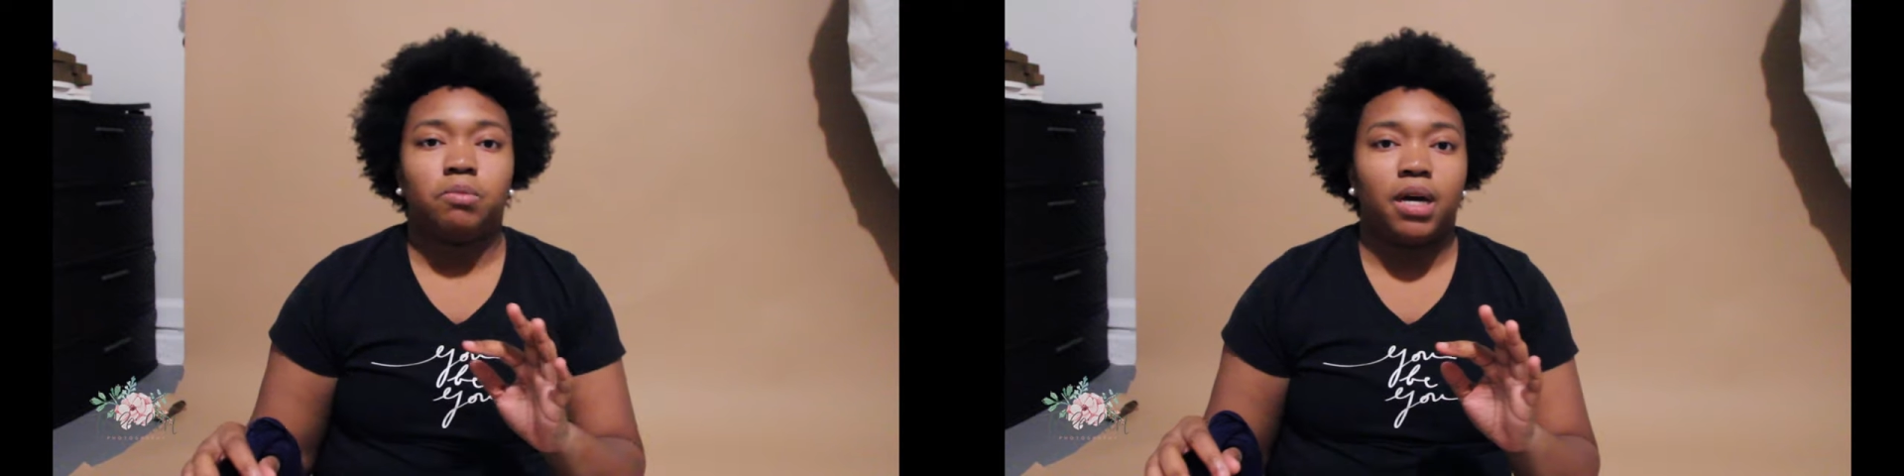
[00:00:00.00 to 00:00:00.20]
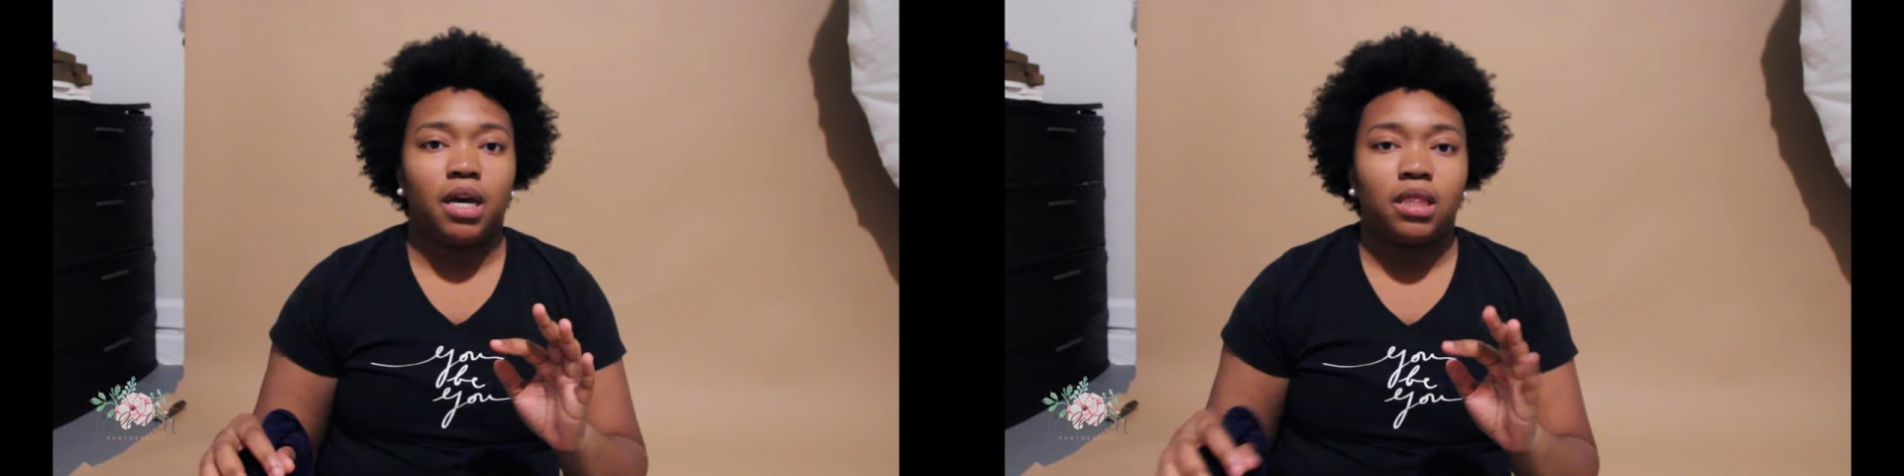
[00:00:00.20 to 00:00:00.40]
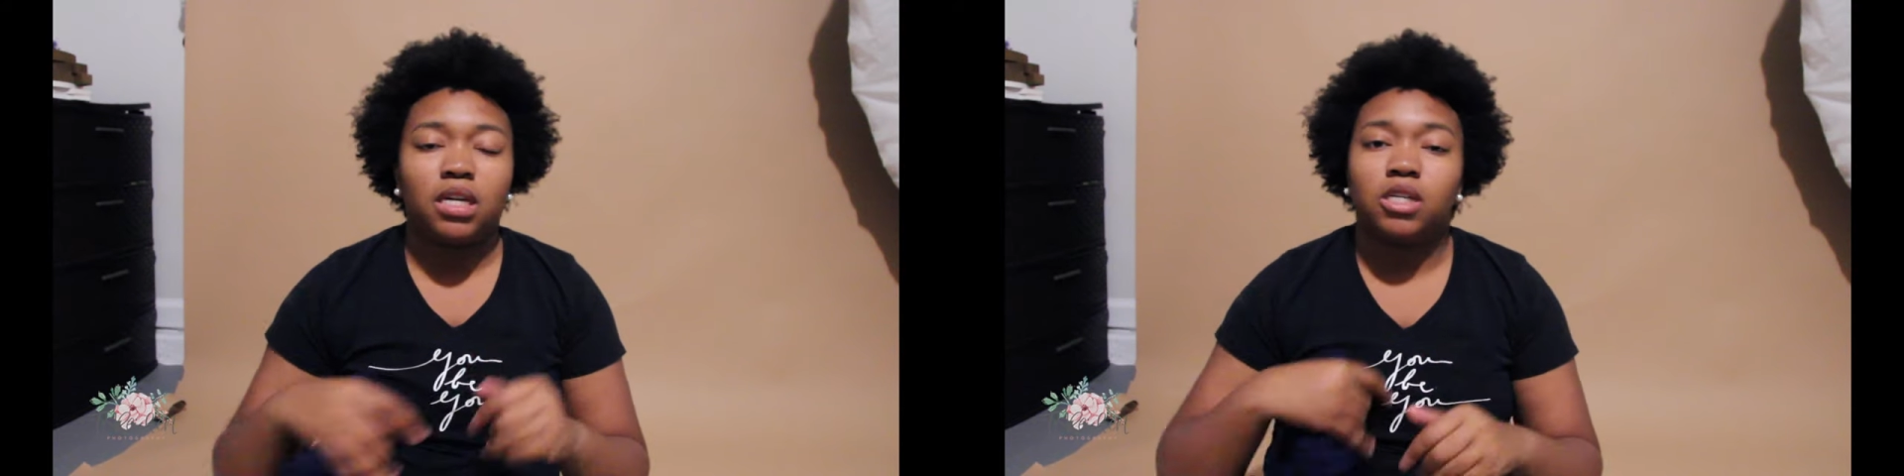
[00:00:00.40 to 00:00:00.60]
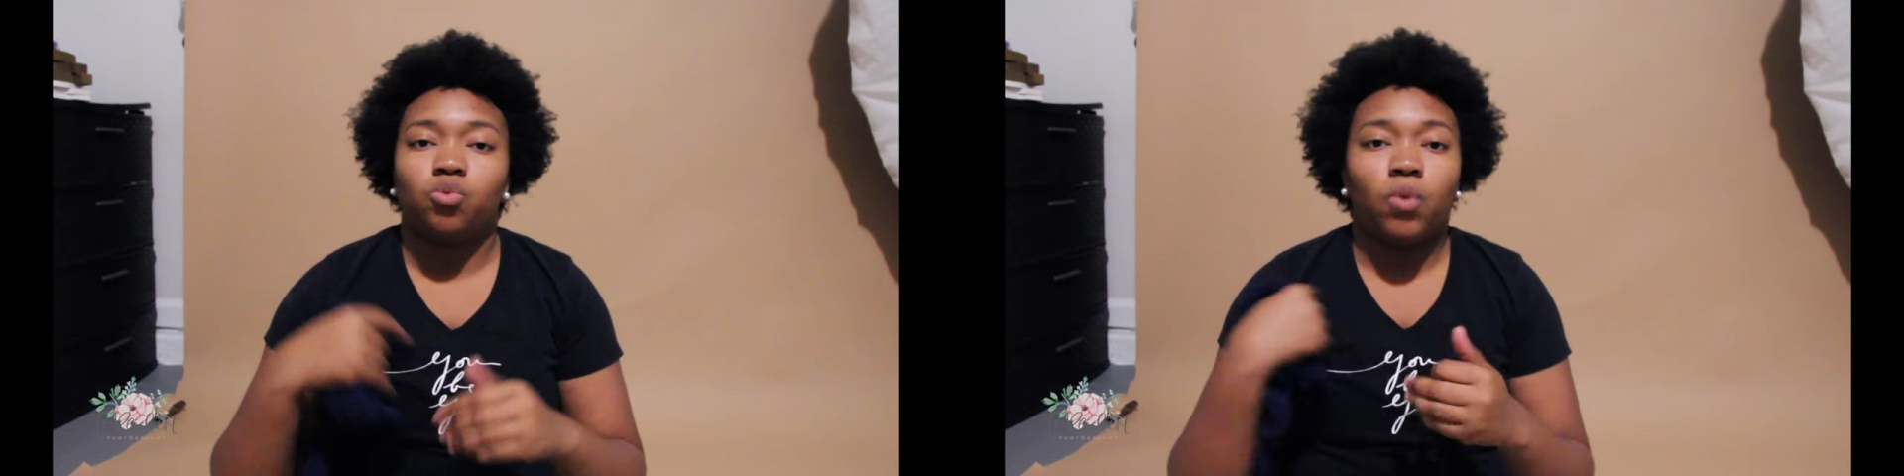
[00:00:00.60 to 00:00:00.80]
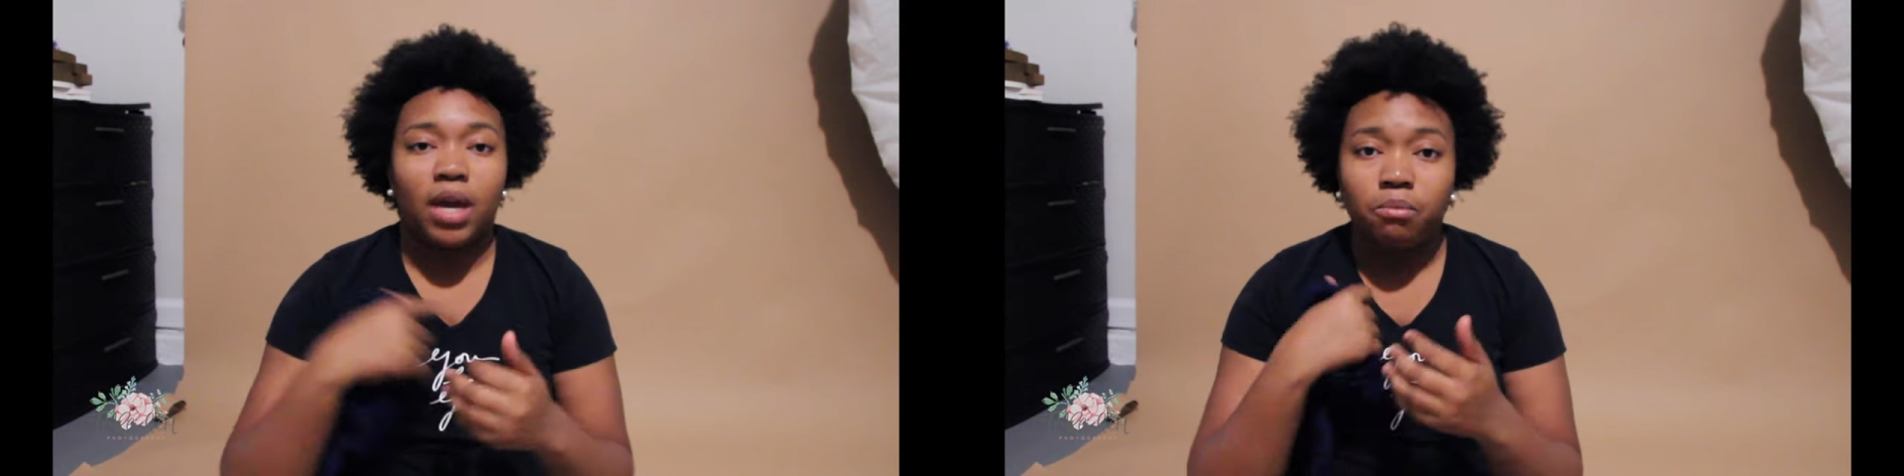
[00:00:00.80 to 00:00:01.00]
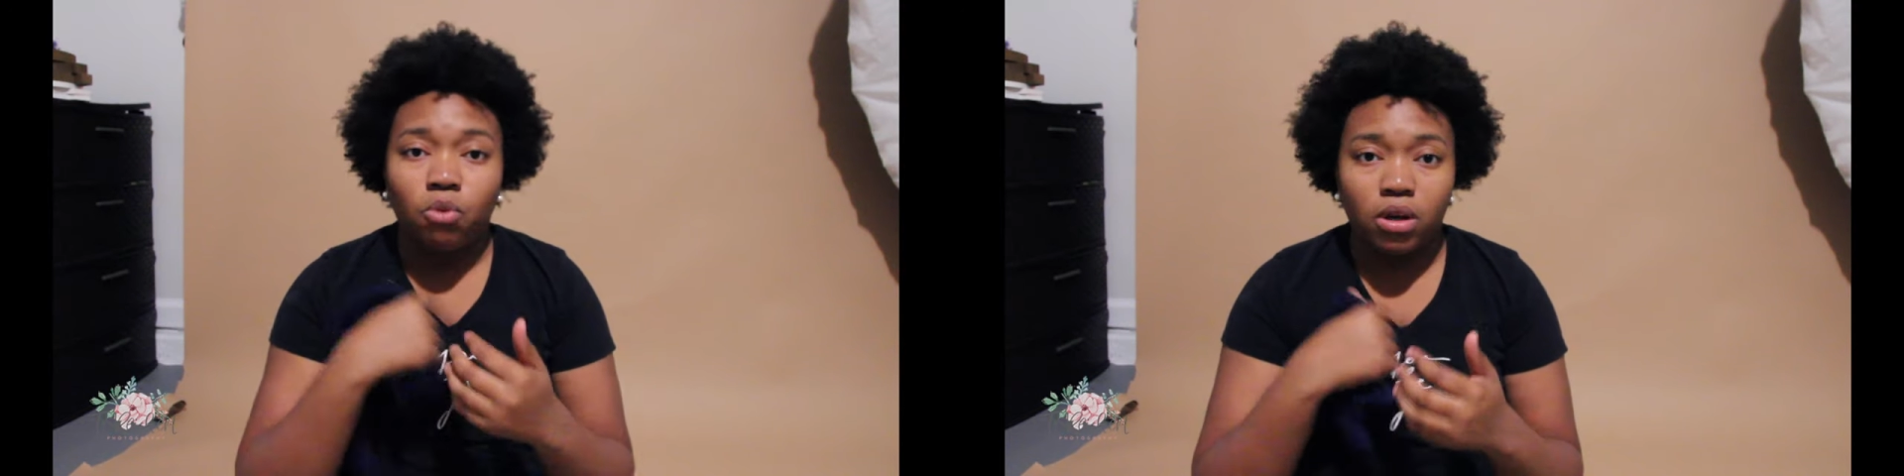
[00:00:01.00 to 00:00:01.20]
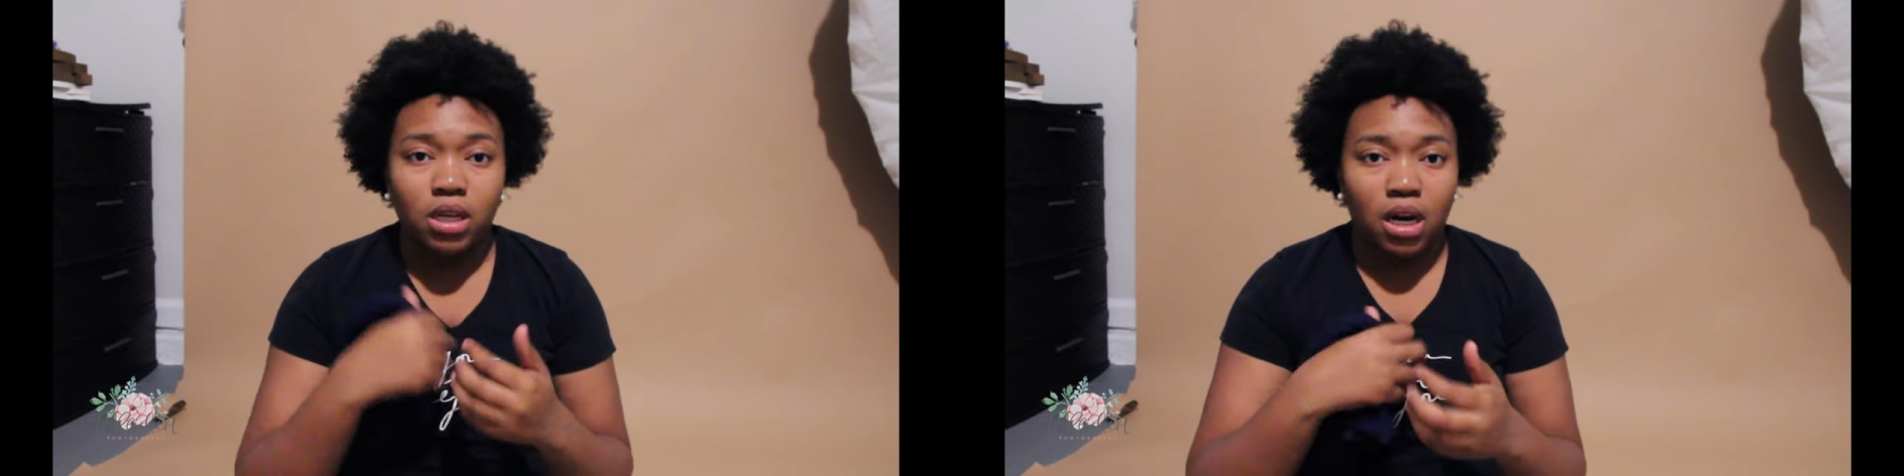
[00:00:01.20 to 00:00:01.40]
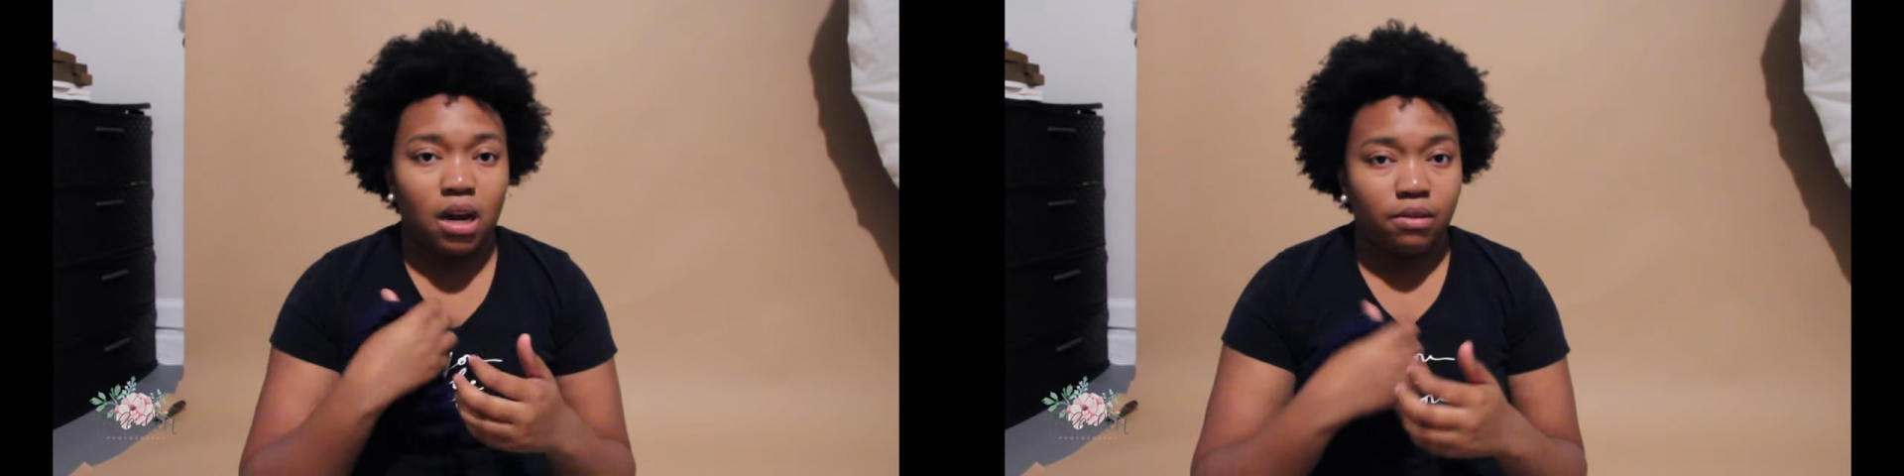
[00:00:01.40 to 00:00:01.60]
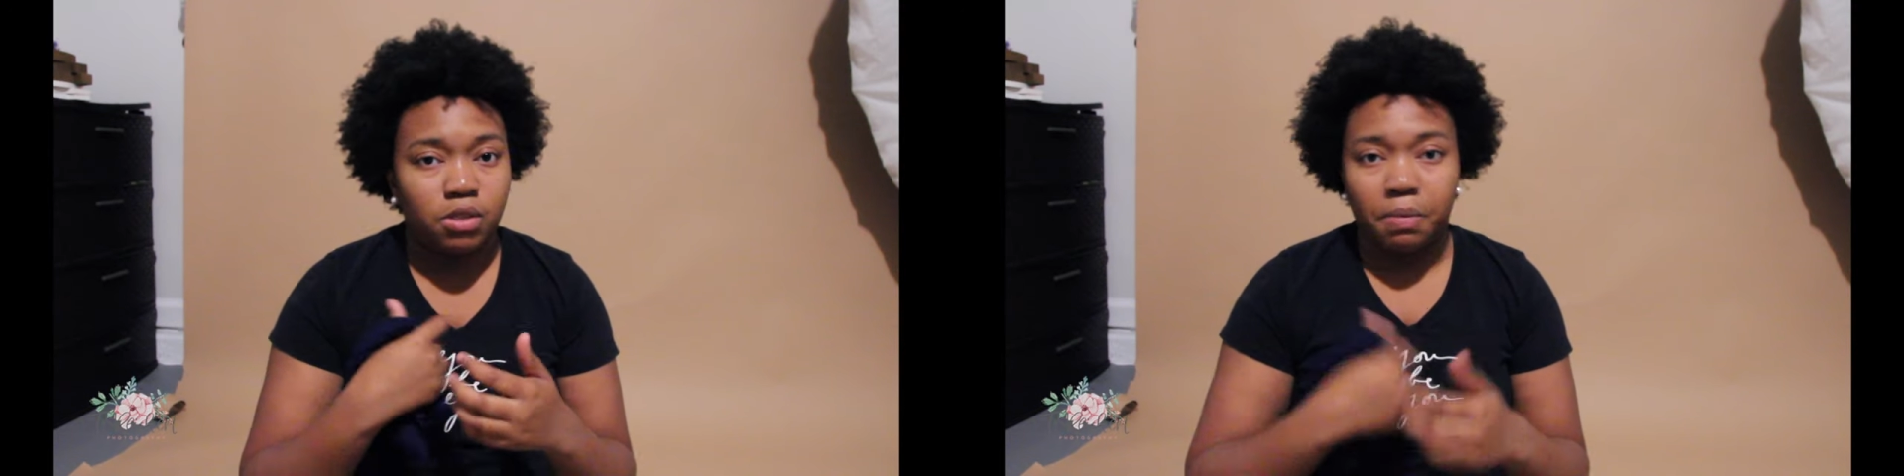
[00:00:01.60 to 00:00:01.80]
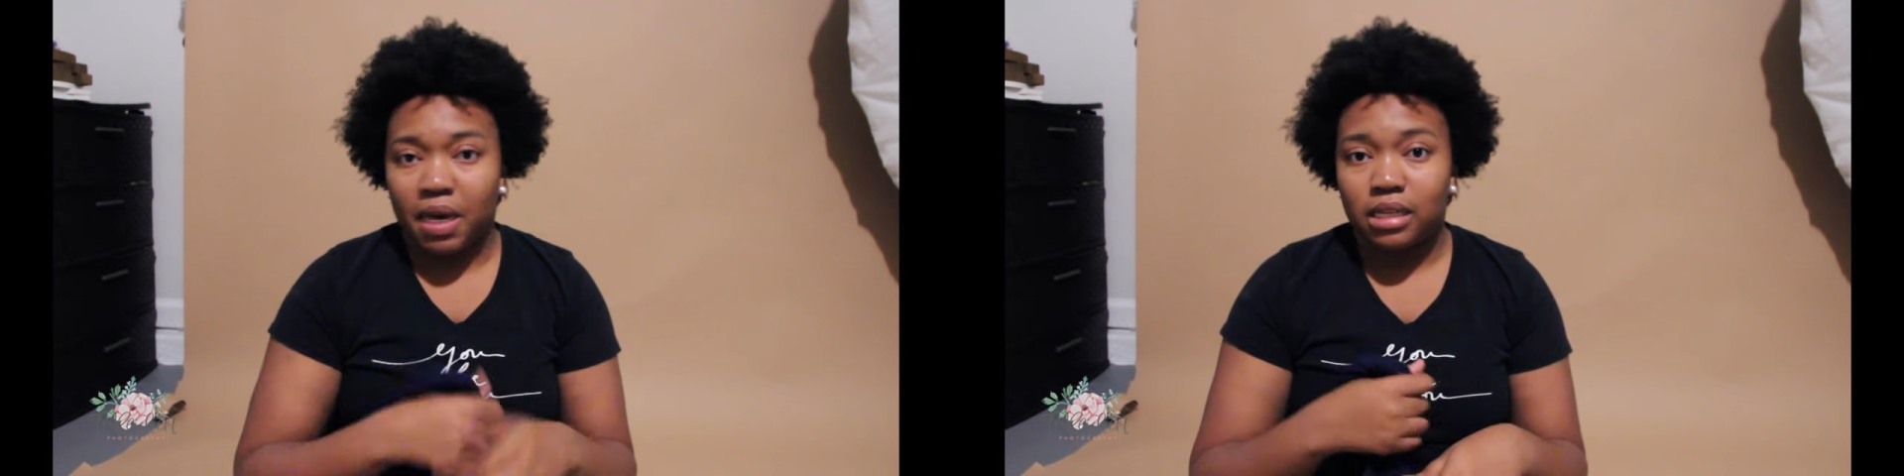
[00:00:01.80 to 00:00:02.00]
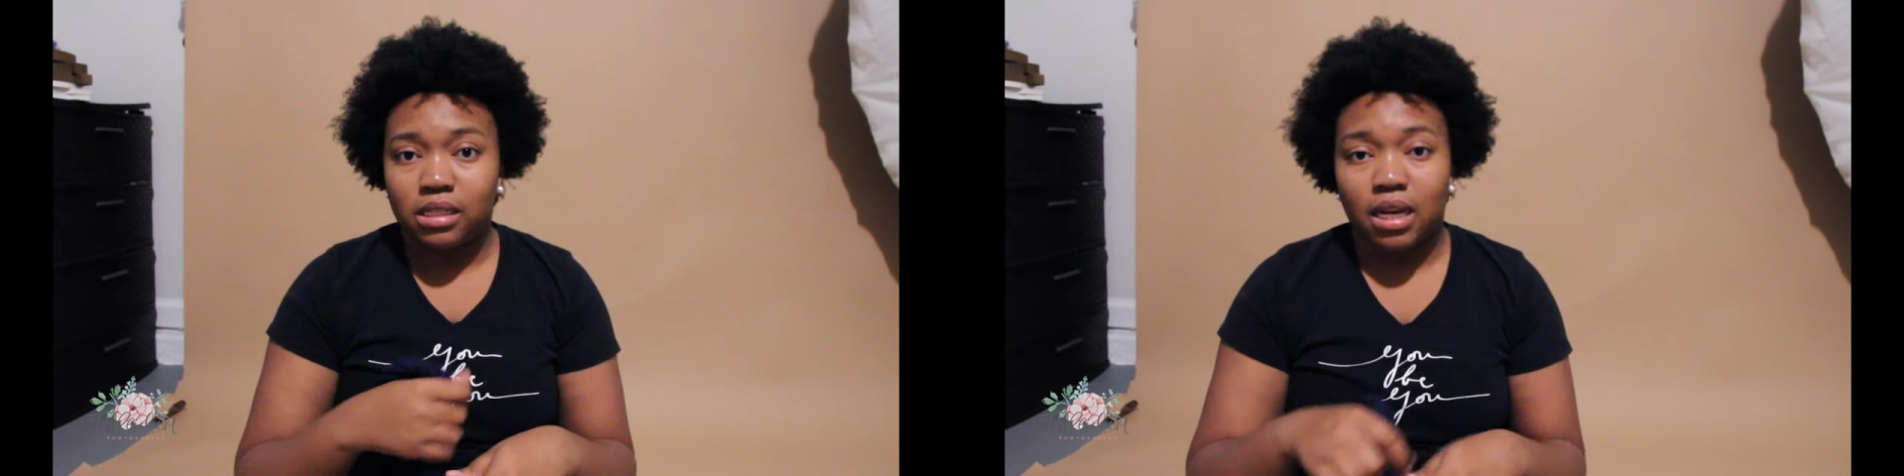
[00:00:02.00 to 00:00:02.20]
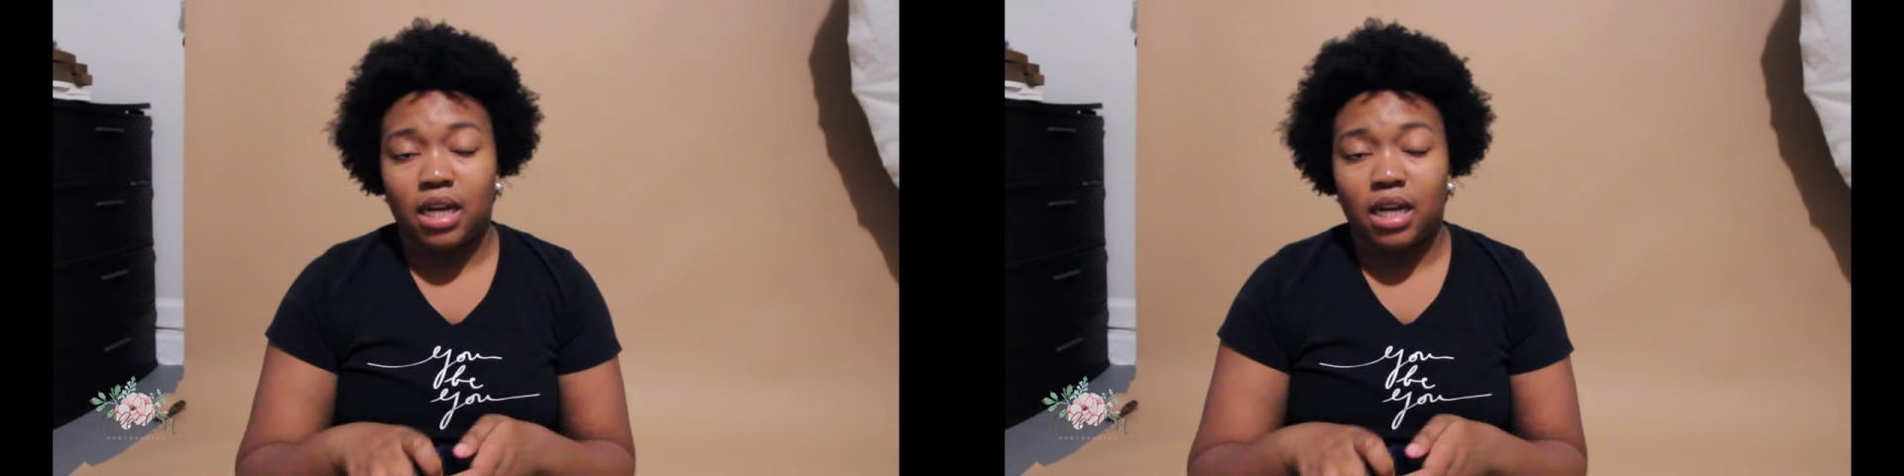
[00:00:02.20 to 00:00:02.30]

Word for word: but there's way more than enough space.